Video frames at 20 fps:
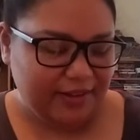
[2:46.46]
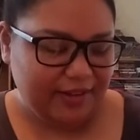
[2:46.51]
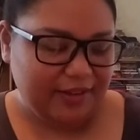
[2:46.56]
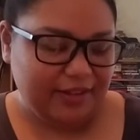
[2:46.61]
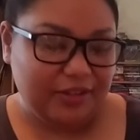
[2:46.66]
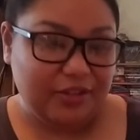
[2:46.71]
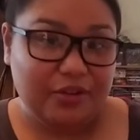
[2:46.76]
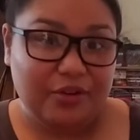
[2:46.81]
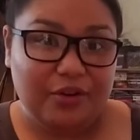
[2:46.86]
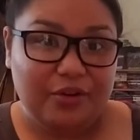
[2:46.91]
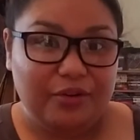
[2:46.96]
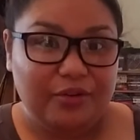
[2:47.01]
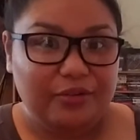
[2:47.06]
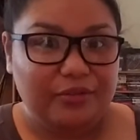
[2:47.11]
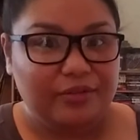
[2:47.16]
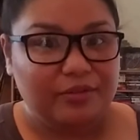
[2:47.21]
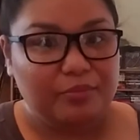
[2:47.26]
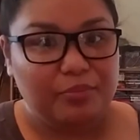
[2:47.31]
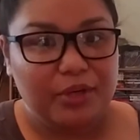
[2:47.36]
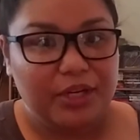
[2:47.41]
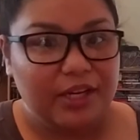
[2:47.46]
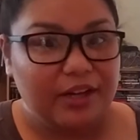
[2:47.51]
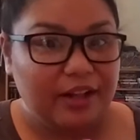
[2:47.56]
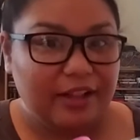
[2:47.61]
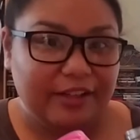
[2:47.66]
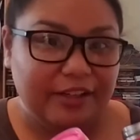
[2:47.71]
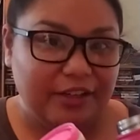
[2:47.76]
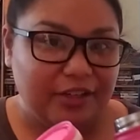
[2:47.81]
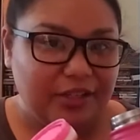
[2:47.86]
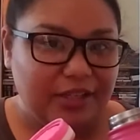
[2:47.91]
So pretty
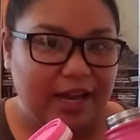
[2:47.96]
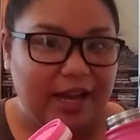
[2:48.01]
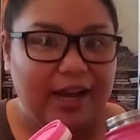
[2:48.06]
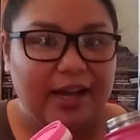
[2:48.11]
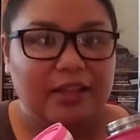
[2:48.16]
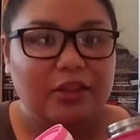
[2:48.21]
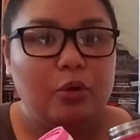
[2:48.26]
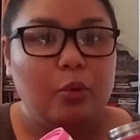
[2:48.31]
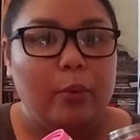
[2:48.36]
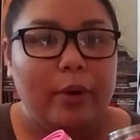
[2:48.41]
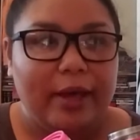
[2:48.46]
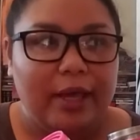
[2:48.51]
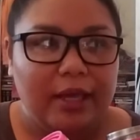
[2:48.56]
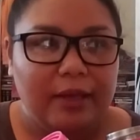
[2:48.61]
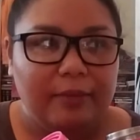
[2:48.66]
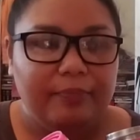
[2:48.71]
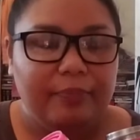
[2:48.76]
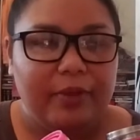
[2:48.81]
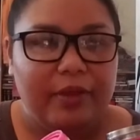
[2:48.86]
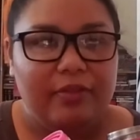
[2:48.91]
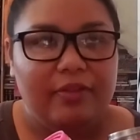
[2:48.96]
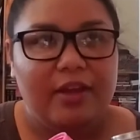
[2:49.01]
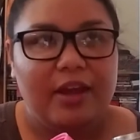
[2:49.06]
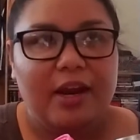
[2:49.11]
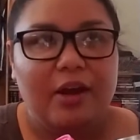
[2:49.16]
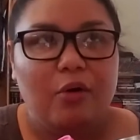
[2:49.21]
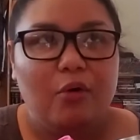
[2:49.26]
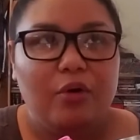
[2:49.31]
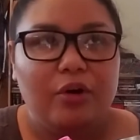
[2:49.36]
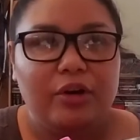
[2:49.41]
colors. I got the white, and then
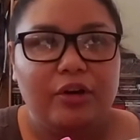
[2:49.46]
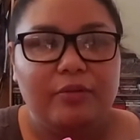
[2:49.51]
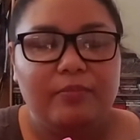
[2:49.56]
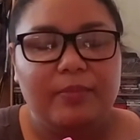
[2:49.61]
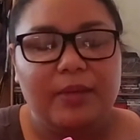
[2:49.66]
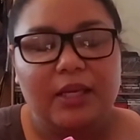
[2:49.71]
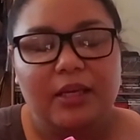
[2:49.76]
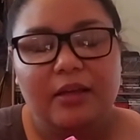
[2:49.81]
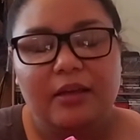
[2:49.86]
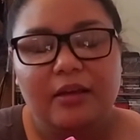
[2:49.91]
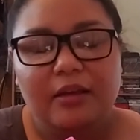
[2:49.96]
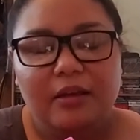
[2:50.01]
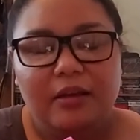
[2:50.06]
I ordered me